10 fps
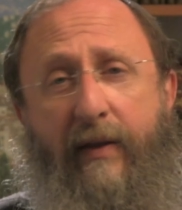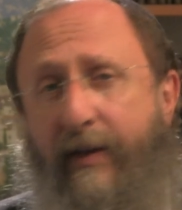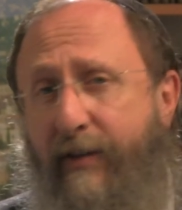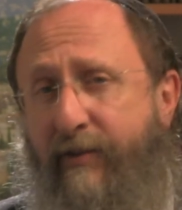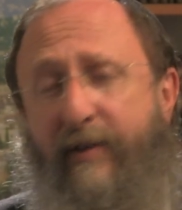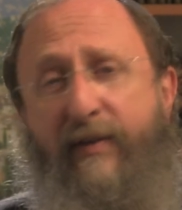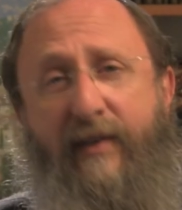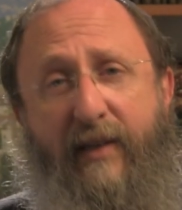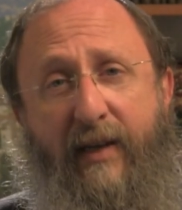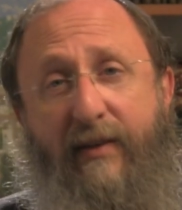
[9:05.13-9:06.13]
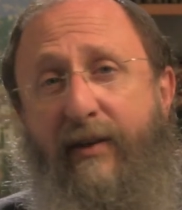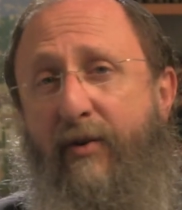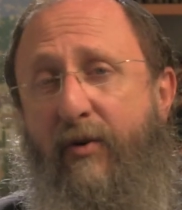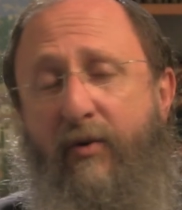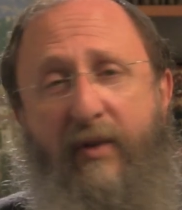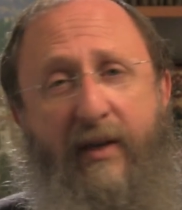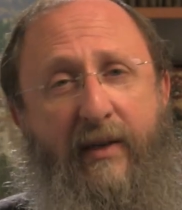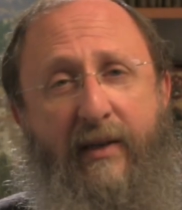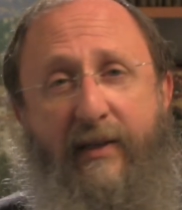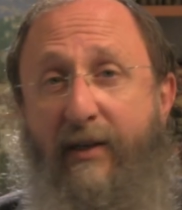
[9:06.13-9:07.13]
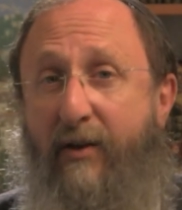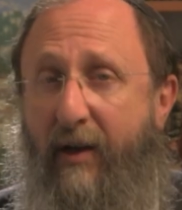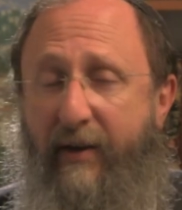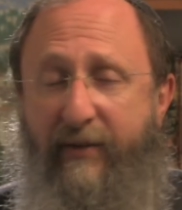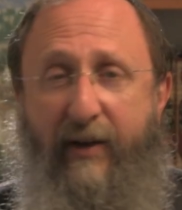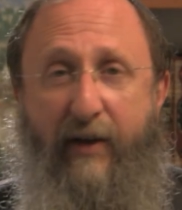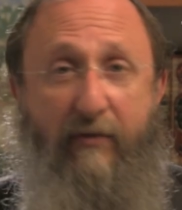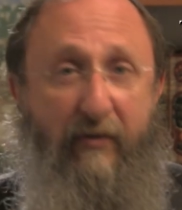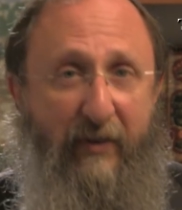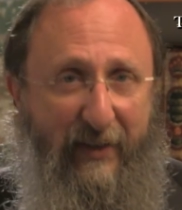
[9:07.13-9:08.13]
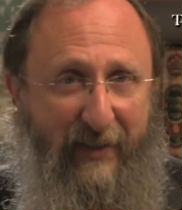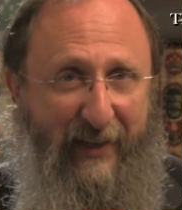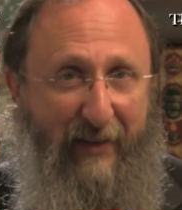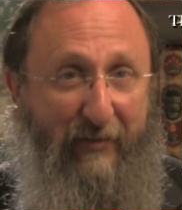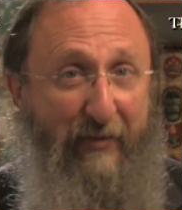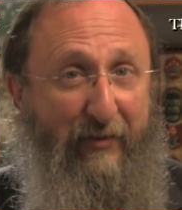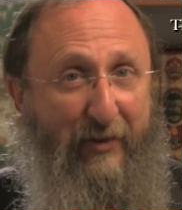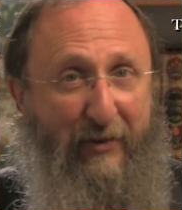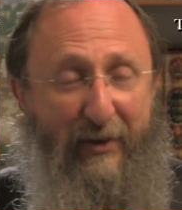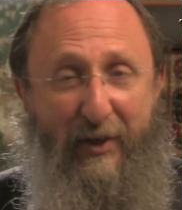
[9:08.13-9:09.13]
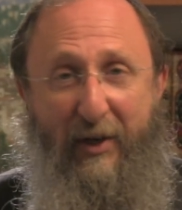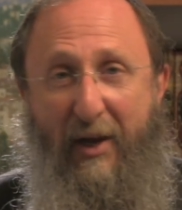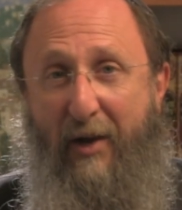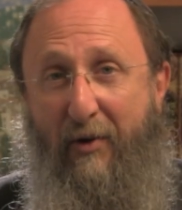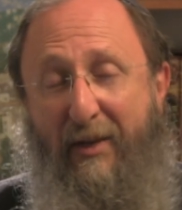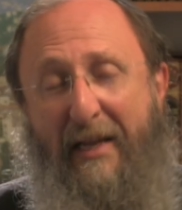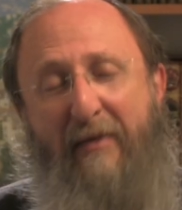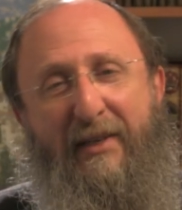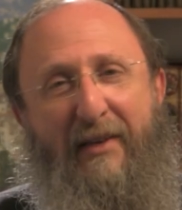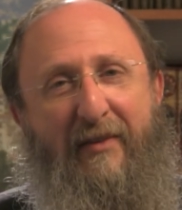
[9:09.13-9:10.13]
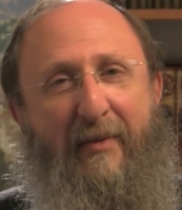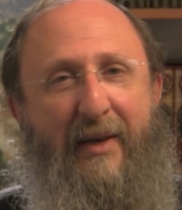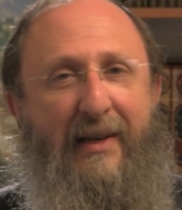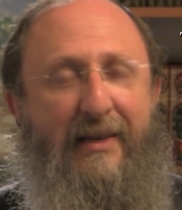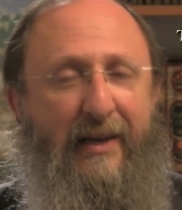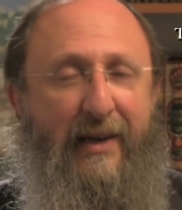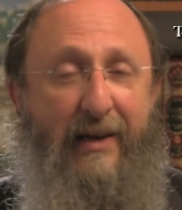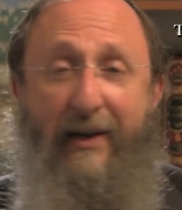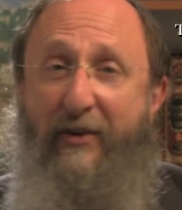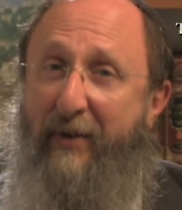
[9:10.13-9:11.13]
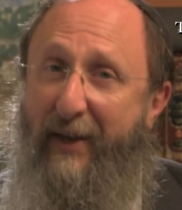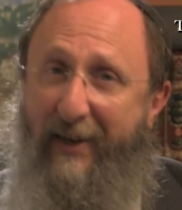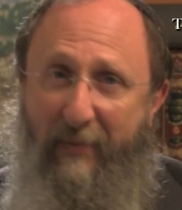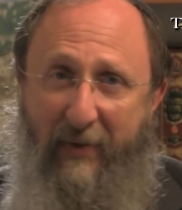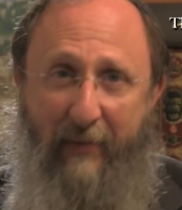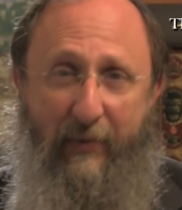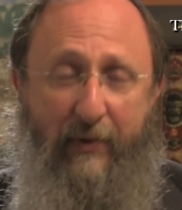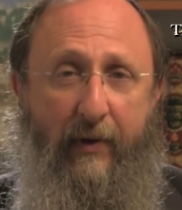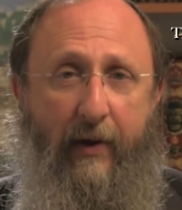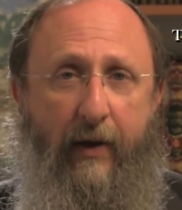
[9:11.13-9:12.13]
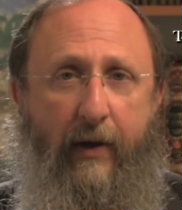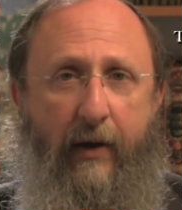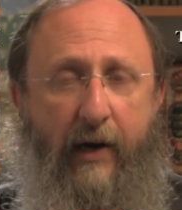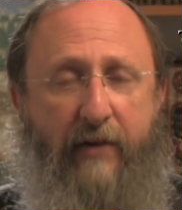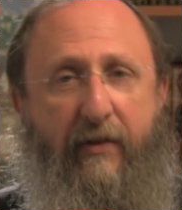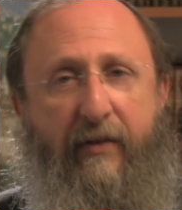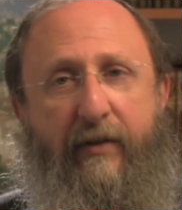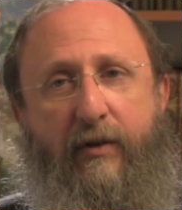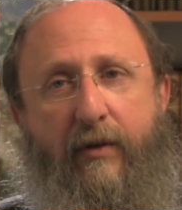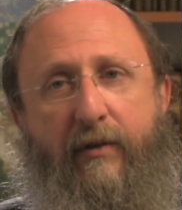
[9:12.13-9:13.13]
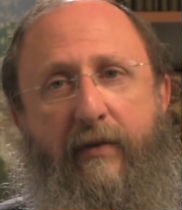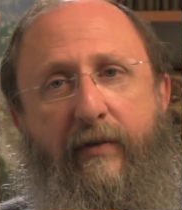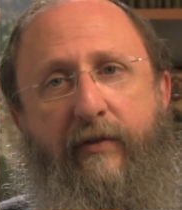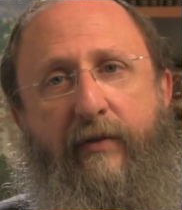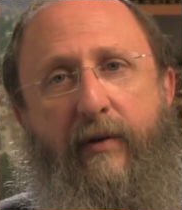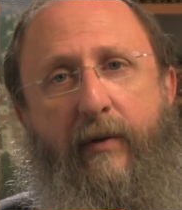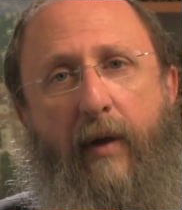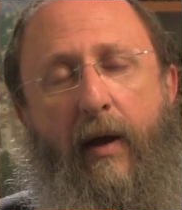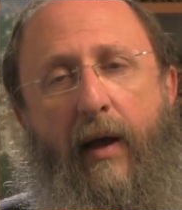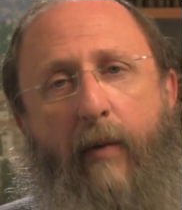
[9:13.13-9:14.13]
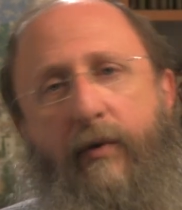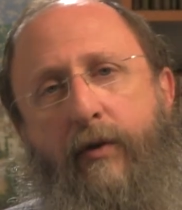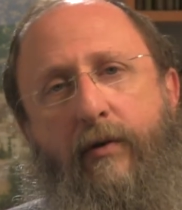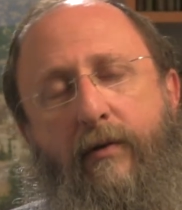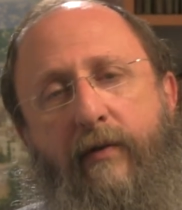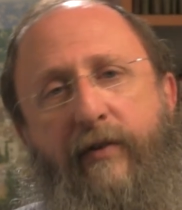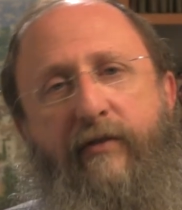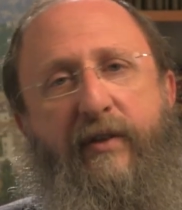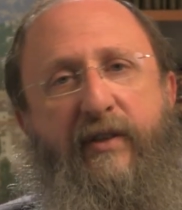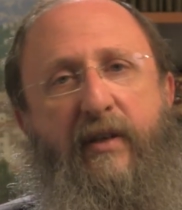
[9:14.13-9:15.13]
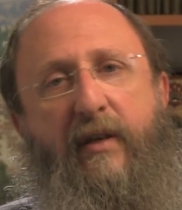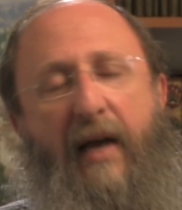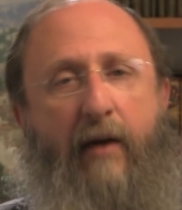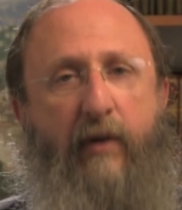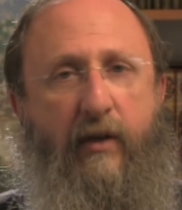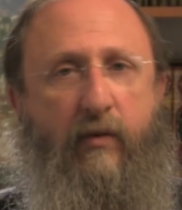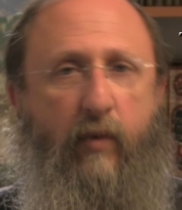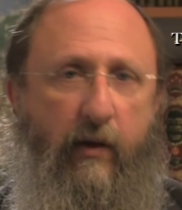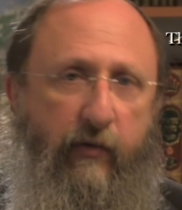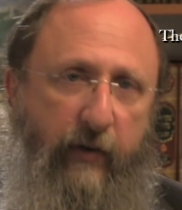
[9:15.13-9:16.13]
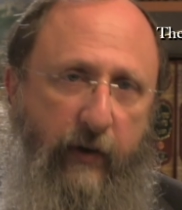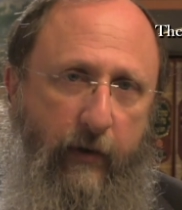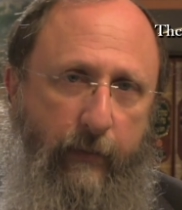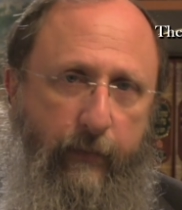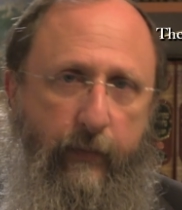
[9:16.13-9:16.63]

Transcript: the history of this land to know that it did not reveal itself, flourish, or allow itself to be untied under any people other than the children of Israel. And when the children of Israel seek out its welfare,